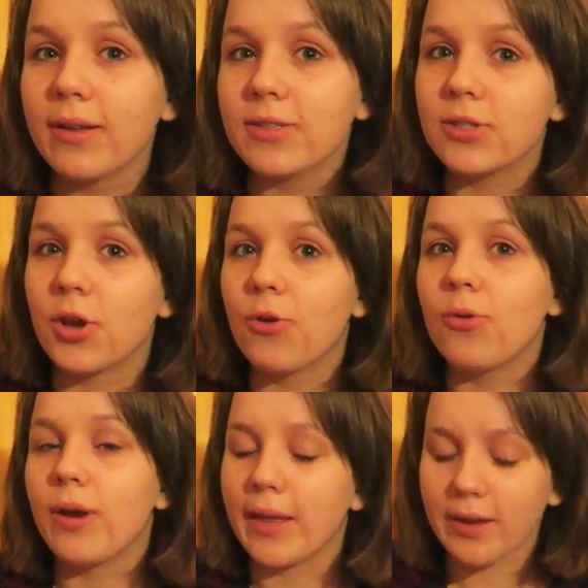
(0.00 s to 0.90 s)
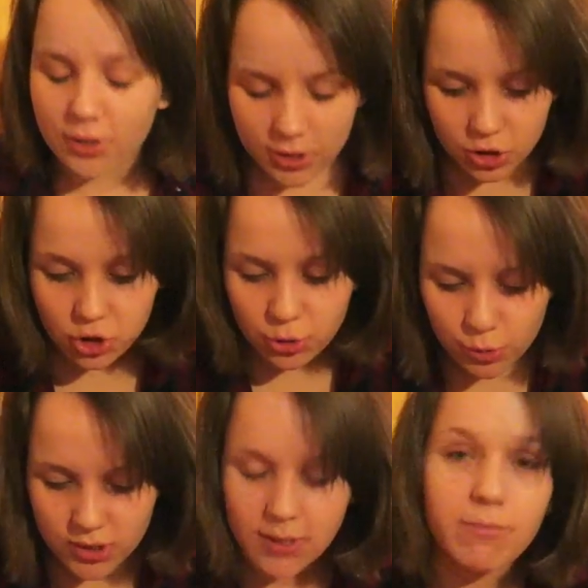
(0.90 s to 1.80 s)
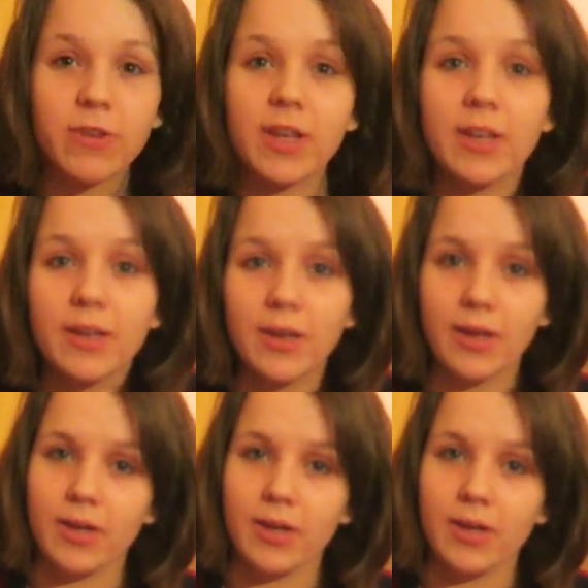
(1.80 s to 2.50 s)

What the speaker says: So like just choose something